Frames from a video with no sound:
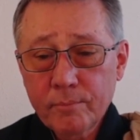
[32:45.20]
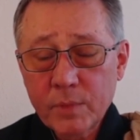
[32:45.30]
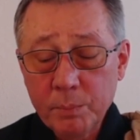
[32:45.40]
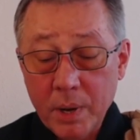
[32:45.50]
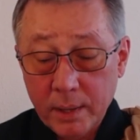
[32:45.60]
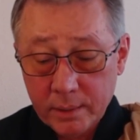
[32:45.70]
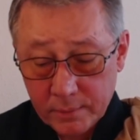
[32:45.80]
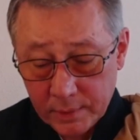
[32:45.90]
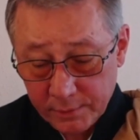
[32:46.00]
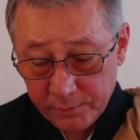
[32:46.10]
But
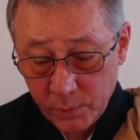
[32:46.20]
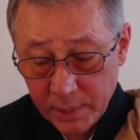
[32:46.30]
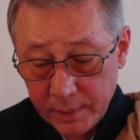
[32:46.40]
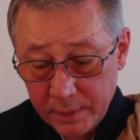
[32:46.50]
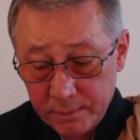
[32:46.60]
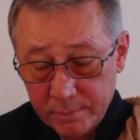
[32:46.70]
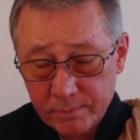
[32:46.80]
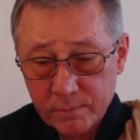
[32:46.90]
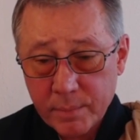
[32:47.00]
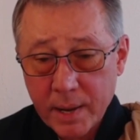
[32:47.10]
if we
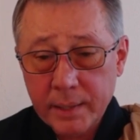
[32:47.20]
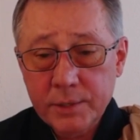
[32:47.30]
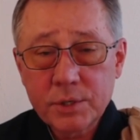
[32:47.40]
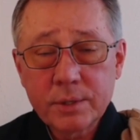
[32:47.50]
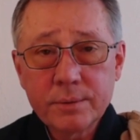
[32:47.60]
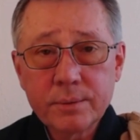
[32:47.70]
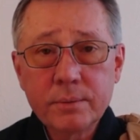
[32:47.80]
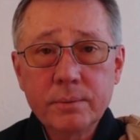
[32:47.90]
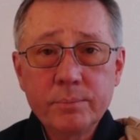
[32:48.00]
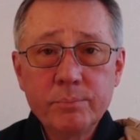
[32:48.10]
manage to
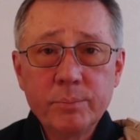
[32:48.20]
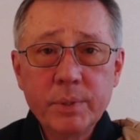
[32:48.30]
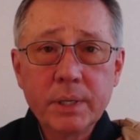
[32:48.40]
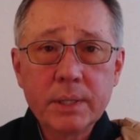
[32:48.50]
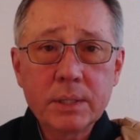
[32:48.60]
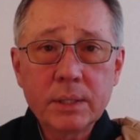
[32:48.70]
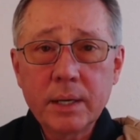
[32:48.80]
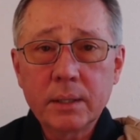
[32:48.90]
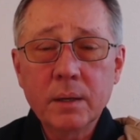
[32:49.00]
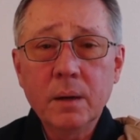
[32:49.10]
begin to
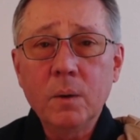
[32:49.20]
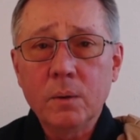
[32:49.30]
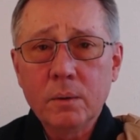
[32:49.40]
let go